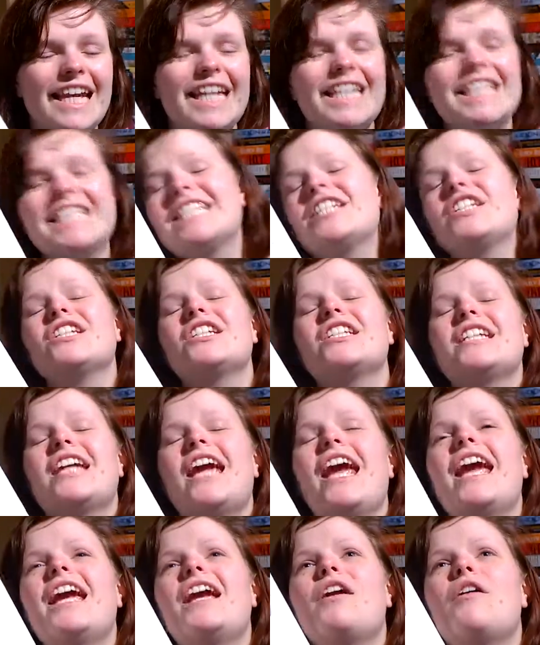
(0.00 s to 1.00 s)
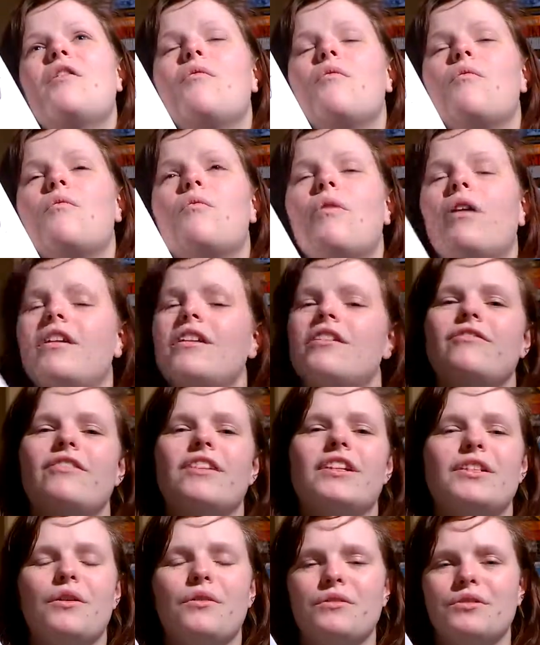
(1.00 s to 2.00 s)
It's just a
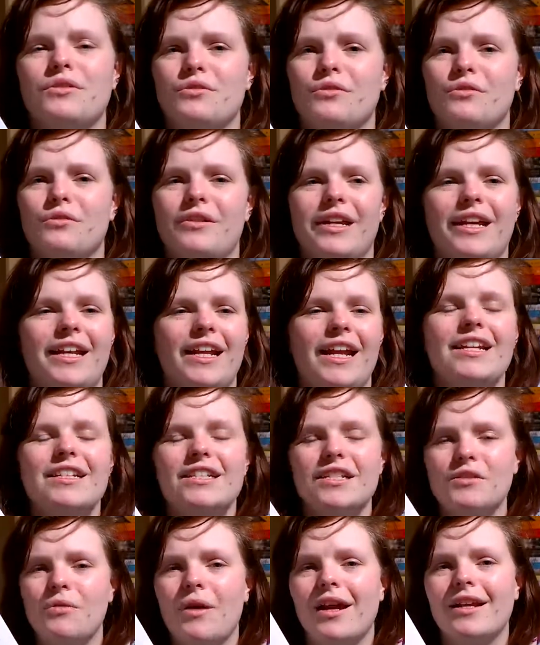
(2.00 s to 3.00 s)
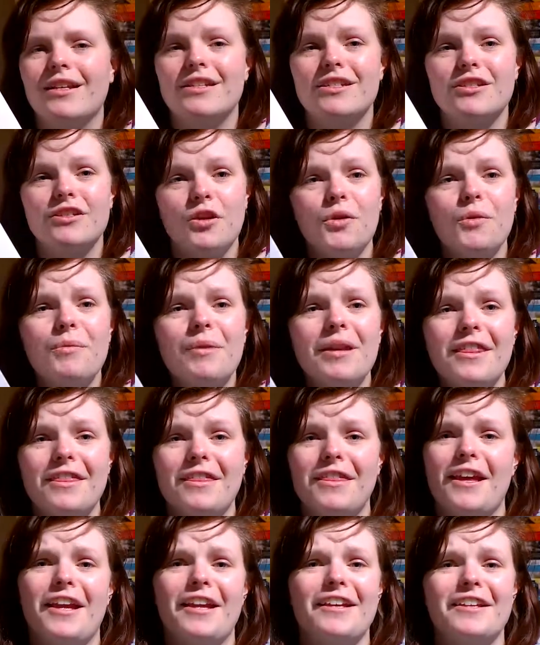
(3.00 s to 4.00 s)
wonderfully told story. It intertwines so many
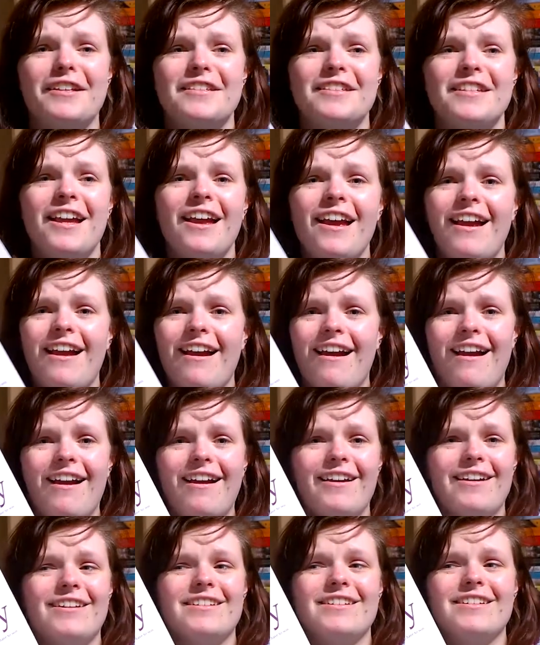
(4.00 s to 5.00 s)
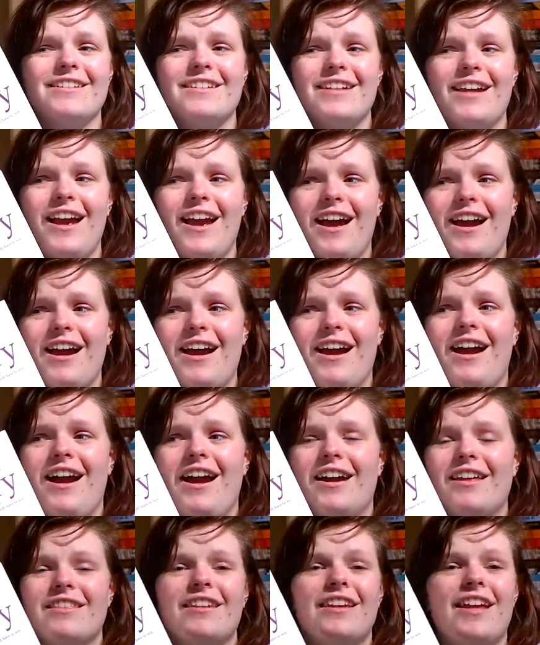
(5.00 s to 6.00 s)
things, and
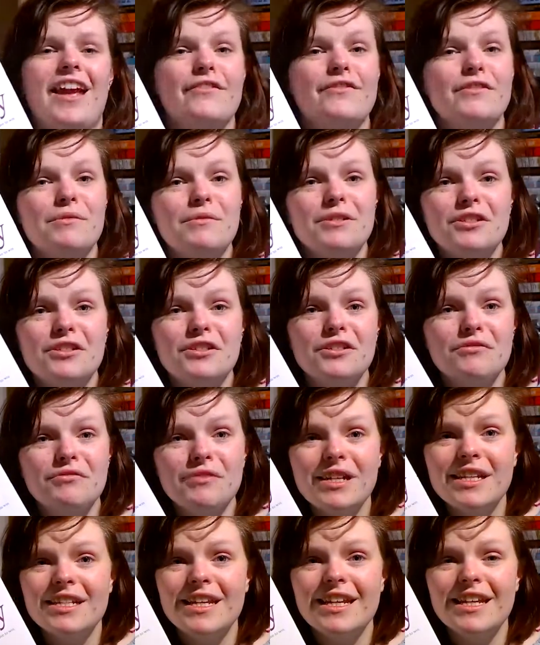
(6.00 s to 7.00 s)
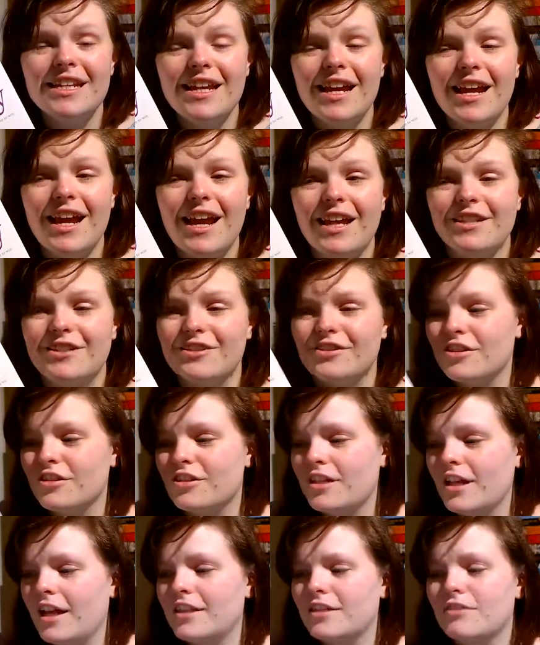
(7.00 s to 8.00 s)
I think everyone should read it.
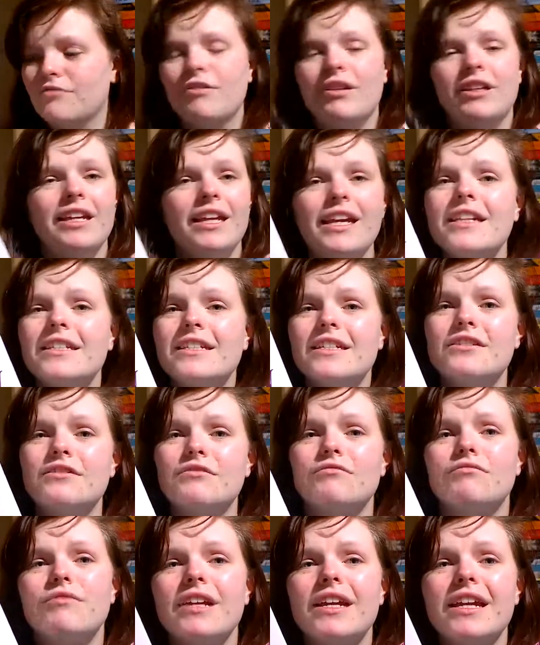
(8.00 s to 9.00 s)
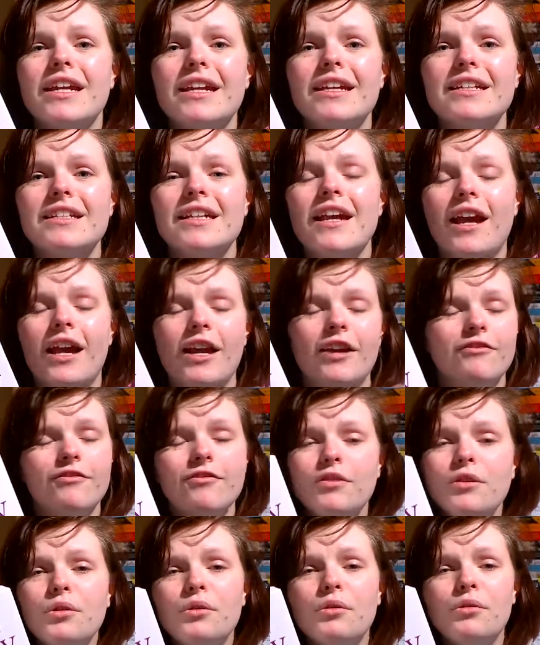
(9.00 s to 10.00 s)
It's really easy to read. I
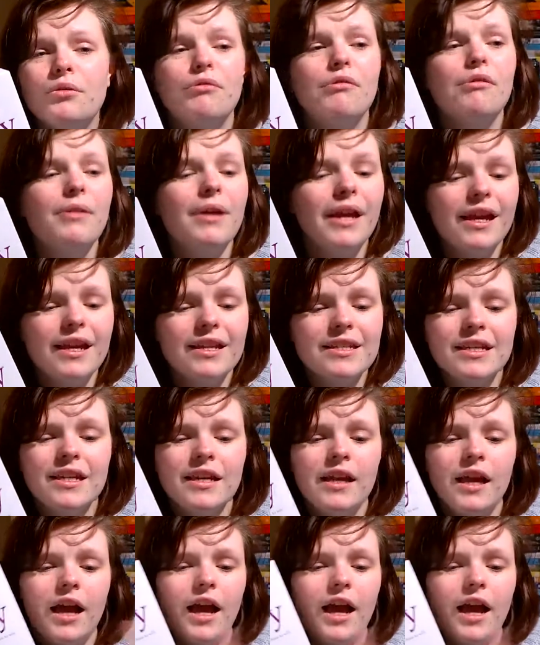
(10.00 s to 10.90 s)
flew through it.